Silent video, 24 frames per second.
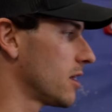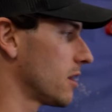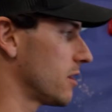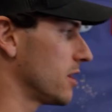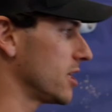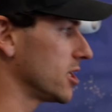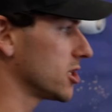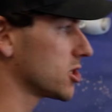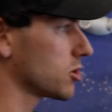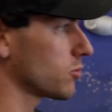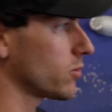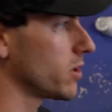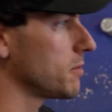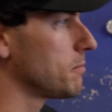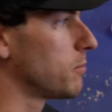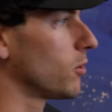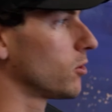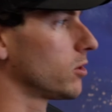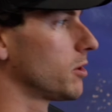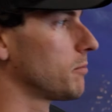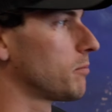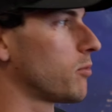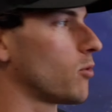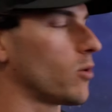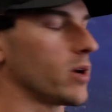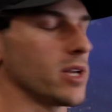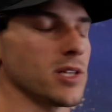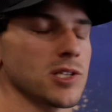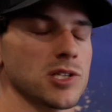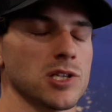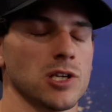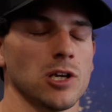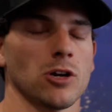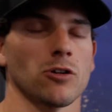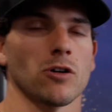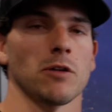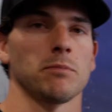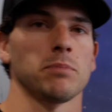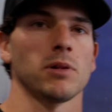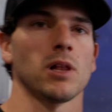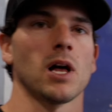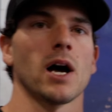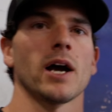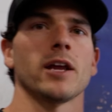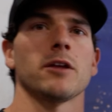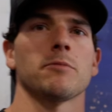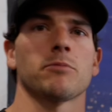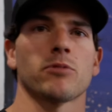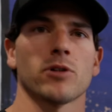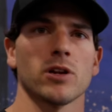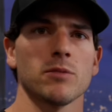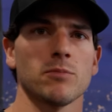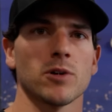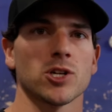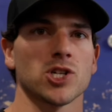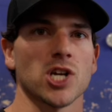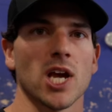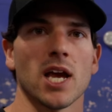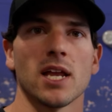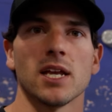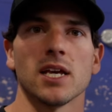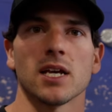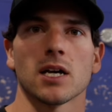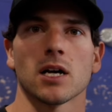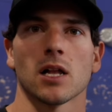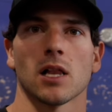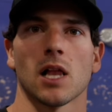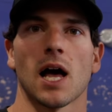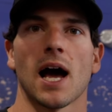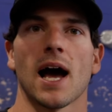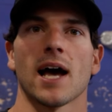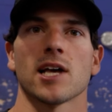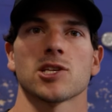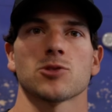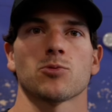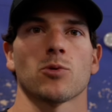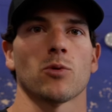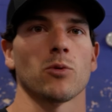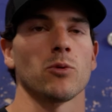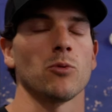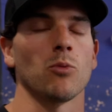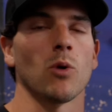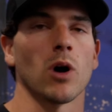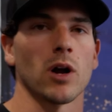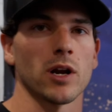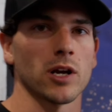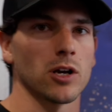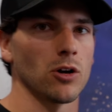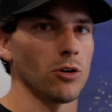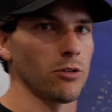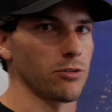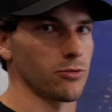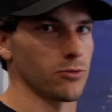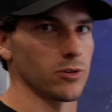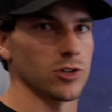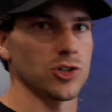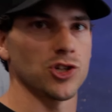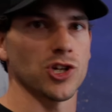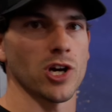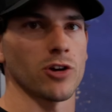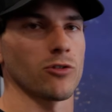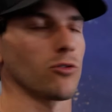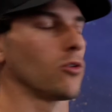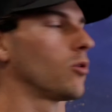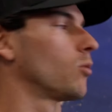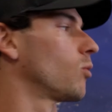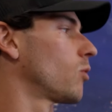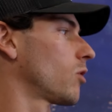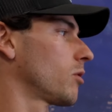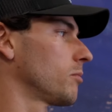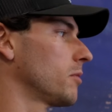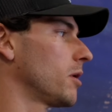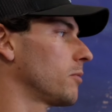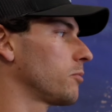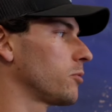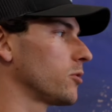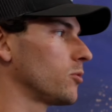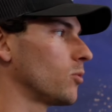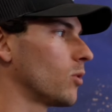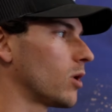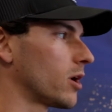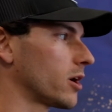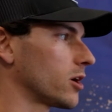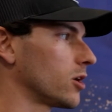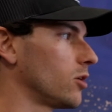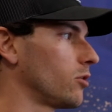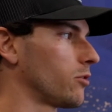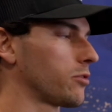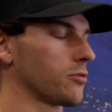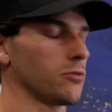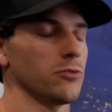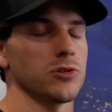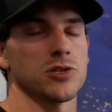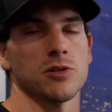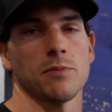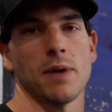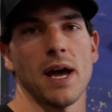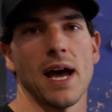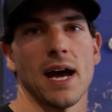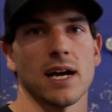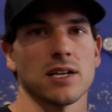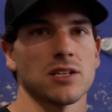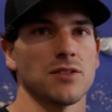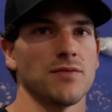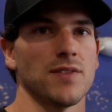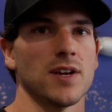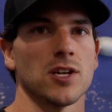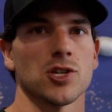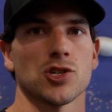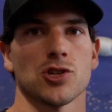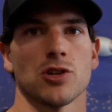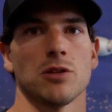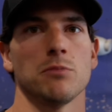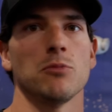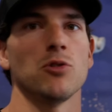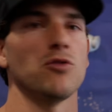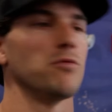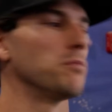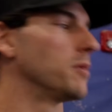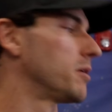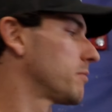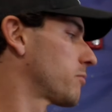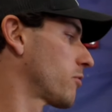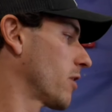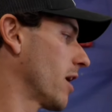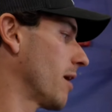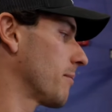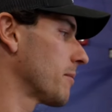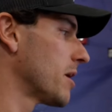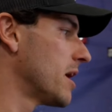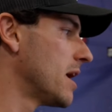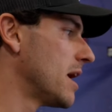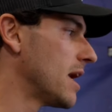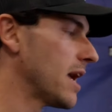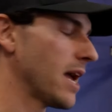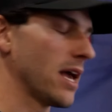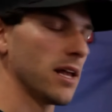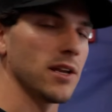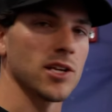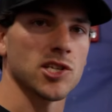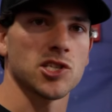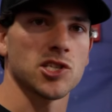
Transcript: These 3 bullet points here apply to pretty much any class where we want to go through a general warm-up, we want to go through some activation and movement prep, and a